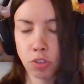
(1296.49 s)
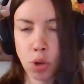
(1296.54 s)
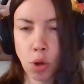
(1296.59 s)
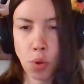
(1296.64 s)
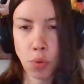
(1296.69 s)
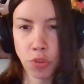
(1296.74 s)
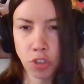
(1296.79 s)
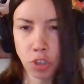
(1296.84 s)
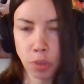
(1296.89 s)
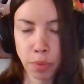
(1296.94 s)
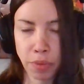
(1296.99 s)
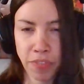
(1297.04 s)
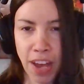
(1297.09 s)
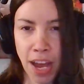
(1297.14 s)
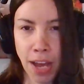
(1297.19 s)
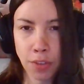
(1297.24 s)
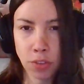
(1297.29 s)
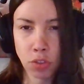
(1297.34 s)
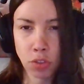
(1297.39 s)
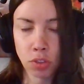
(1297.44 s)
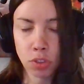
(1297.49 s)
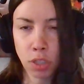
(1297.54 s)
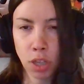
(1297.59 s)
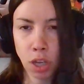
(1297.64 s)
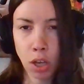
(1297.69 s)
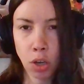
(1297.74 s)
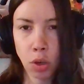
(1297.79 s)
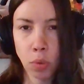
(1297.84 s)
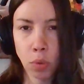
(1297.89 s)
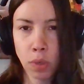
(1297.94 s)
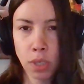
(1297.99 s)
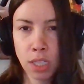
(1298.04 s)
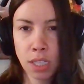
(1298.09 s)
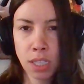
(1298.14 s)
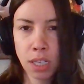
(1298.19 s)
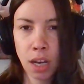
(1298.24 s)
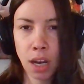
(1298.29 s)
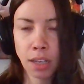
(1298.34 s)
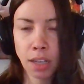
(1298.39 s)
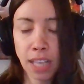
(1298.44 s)
growth is going to be fast or slow.
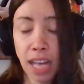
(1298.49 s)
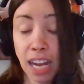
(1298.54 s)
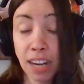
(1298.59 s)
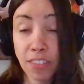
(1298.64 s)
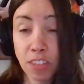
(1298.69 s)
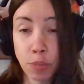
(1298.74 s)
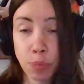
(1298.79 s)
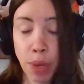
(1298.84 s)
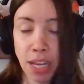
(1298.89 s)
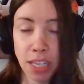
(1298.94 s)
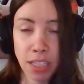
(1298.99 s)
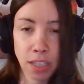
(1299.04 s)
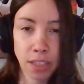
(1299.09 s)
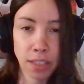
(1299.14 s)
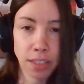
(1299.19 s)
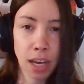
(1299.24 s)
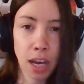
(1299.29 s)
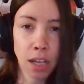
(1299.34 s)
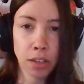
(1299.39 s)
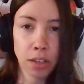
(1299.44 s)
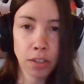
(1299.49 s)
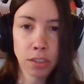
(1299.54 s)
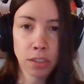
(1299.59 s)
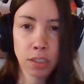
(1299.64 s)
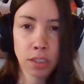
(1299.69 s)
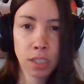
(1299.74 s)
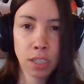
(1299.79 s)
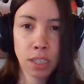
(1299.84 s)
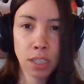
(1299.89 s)
A lot of it's based on the dollar.